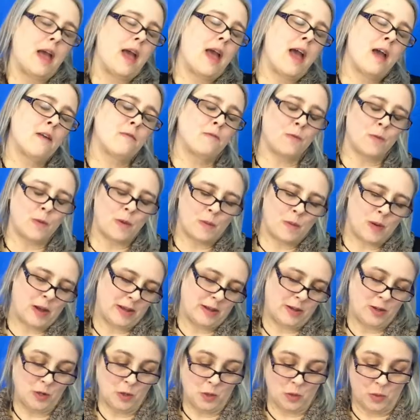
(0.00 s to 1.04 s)

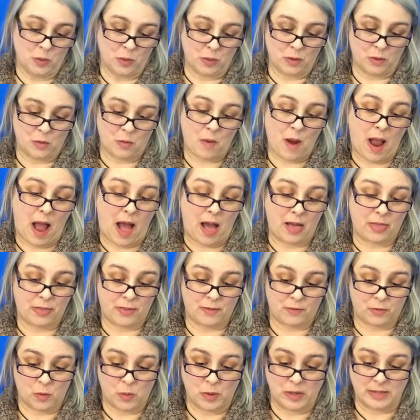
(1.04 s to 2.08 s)
Everyone knew the wrath
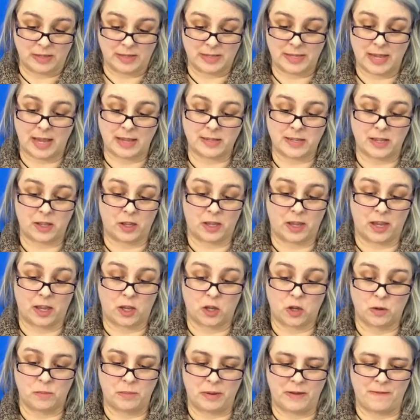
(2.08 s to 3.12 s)
of Queen Cecily
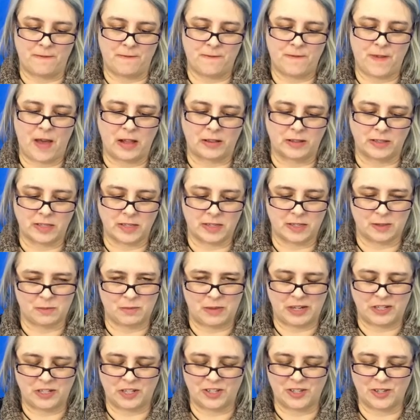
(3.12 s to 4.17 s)
could be felt as
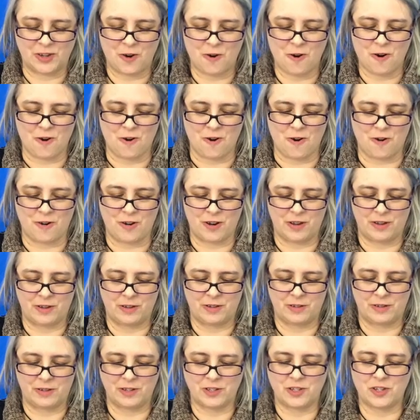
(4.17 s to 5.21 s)
much as heard.
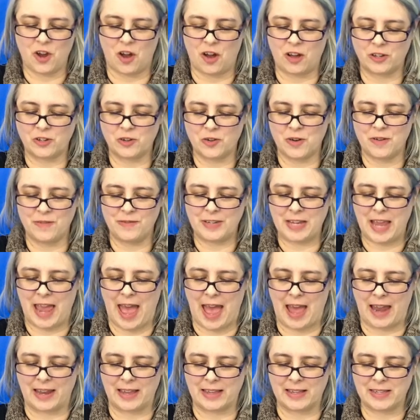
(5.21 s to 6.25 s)
Daughter of
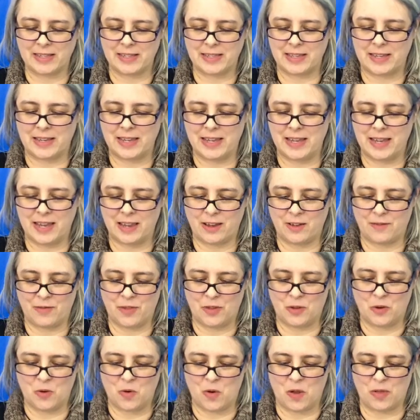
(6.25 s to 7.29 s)
Tanis, the king of
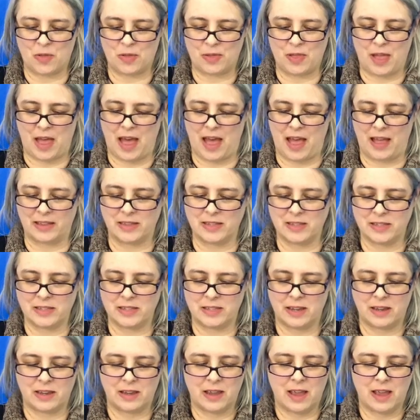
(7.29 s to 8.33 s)
the Northlands,